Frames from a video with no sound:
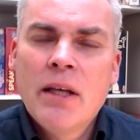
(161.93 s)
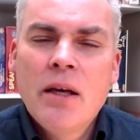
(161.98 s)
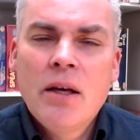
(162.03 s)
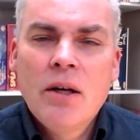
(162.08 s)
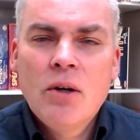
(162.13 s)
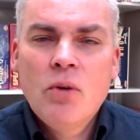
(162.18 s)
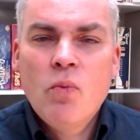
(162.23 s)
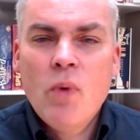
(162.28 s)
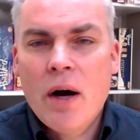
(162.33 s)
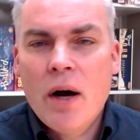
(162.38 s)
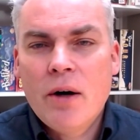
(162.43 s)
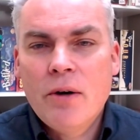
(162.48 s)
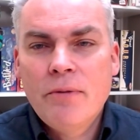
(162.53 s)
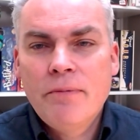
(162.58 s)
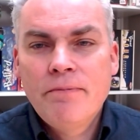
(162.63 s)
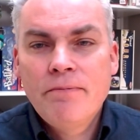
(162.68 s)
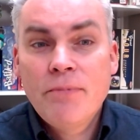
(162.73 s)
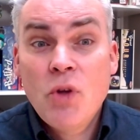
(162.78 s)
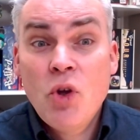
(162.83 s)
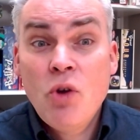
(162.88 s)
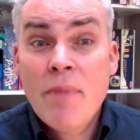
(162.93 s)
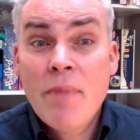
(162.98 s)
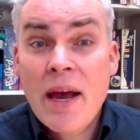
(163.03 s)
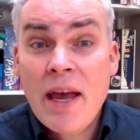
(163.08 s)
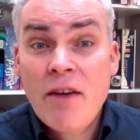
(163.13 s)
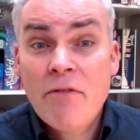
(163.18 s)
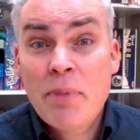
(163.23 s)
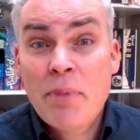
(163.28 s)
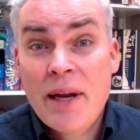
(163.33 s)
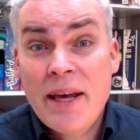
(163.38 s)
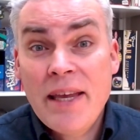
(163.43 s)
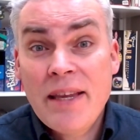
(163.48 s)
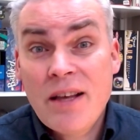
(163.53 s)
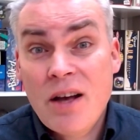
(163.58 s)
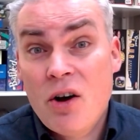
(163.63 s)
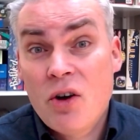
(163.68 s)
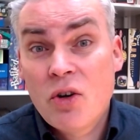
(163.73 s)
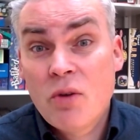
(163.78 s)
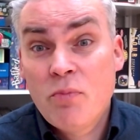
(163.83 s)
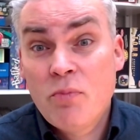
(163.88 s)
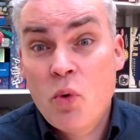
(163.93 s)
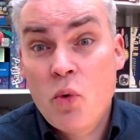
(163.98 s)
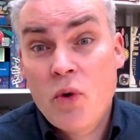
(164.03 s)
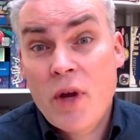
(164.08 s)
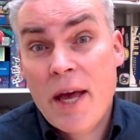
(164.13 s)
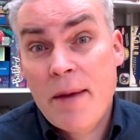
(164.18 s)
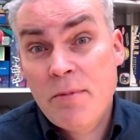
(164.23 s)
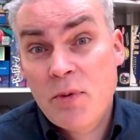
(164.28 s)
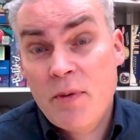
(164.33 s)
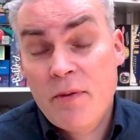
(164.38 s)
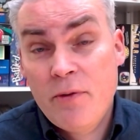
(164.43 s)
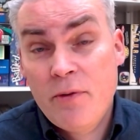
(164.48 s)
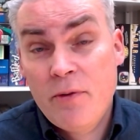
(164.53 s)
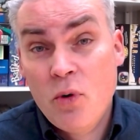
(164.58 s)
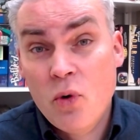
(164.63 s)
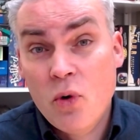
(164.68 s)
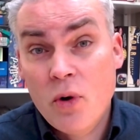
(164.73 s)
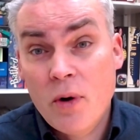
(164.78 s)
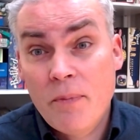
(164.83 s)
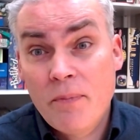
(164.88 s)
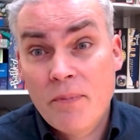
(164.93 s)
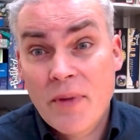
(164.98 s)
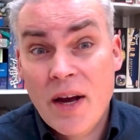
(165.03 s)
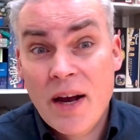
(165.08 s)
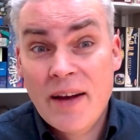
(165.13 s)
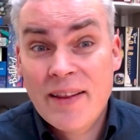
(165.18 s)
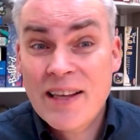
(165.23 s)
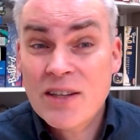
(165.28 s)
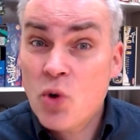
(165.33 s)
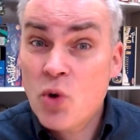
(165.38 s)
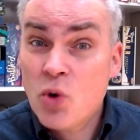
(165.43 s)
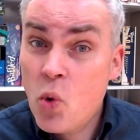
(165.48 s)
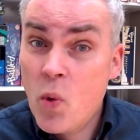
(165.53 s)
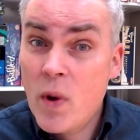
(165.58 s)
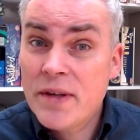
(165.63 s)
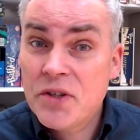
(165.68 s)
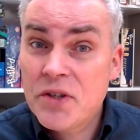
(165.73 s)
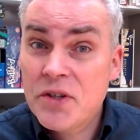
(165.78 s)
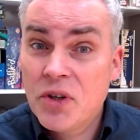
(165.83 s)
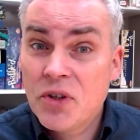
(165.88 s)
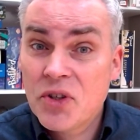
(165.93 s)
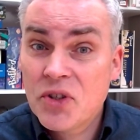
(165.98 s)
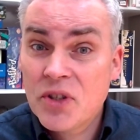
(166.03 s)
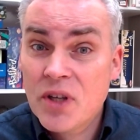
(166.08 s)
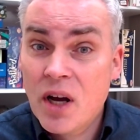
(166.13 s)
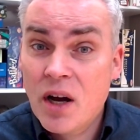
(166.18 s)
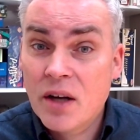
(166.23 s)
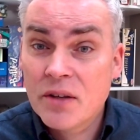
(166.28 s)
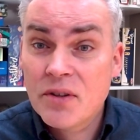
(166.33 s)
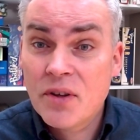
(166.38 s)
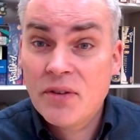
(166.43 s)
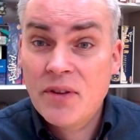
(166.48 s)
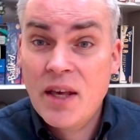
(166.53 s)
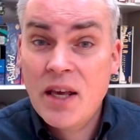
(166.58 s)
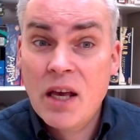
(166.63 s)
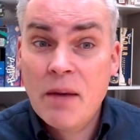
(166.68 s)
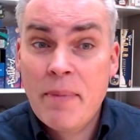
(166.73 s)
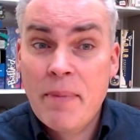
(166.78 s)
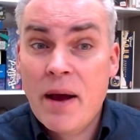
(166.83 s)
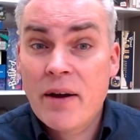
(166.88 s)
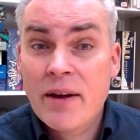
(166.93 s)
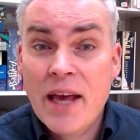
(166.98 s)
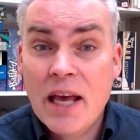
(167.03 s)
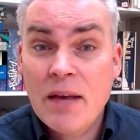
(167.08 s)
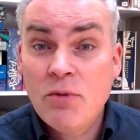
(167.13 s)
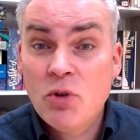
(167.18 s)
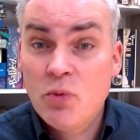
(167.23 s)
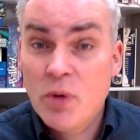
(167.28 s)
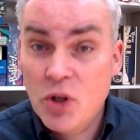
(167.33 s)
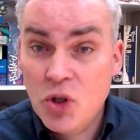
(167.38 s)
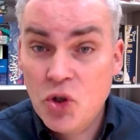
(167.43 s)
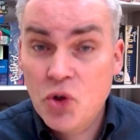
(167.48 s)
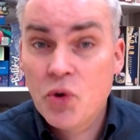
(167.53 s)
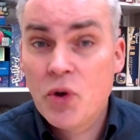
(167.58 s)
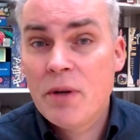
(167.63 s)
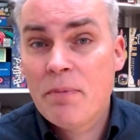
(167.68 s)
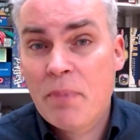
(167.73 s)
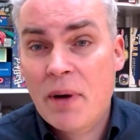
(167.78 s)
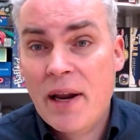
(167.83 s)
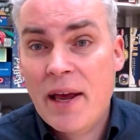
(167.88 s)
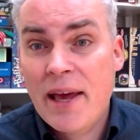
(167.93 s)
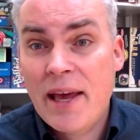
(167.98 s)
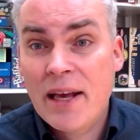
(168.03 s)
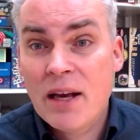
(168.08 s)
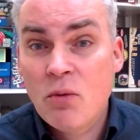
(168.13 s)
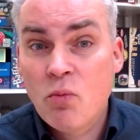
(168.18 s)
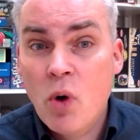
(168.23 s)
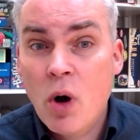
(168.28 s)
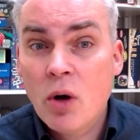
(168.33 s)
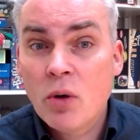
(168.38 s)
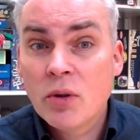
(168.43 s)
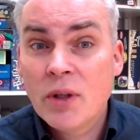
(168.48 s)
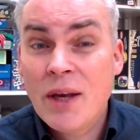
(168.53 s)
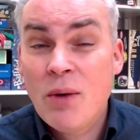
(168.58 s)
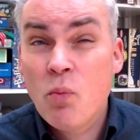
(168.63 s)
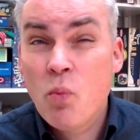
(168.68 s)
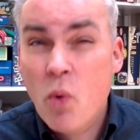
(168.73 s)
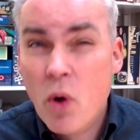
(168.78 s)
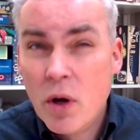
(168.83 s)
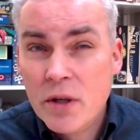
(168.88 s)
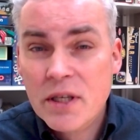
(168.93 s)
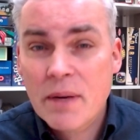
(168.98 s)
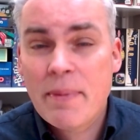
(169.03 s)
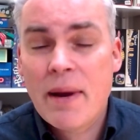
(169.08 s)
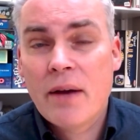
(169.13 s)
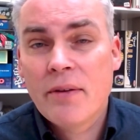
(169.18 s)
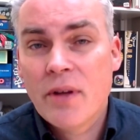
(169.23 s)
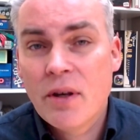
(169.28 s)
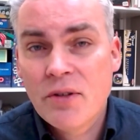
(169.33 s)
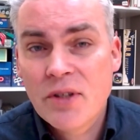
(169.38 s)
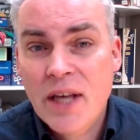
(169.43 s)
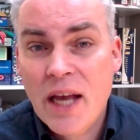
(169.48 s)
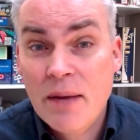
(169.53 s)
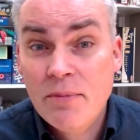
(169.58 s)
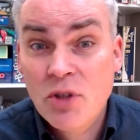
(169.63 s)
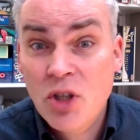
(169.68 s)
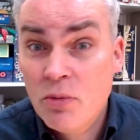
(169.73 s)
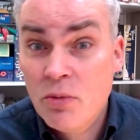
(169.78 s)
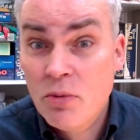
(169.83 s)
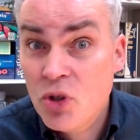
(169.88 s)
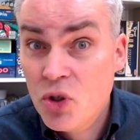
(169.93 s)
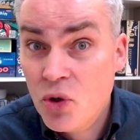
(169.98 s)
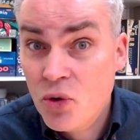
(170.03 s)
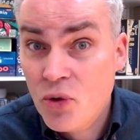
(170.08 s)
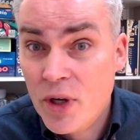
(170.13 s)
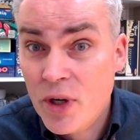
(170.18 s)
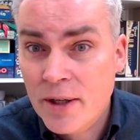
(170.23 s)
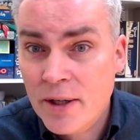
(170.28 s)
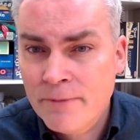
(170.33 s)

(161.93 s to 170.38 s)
Well, you may have played card or board games before, and that's always a good start to think about games you enjoyed playing and what it was about those games that you enjoyed.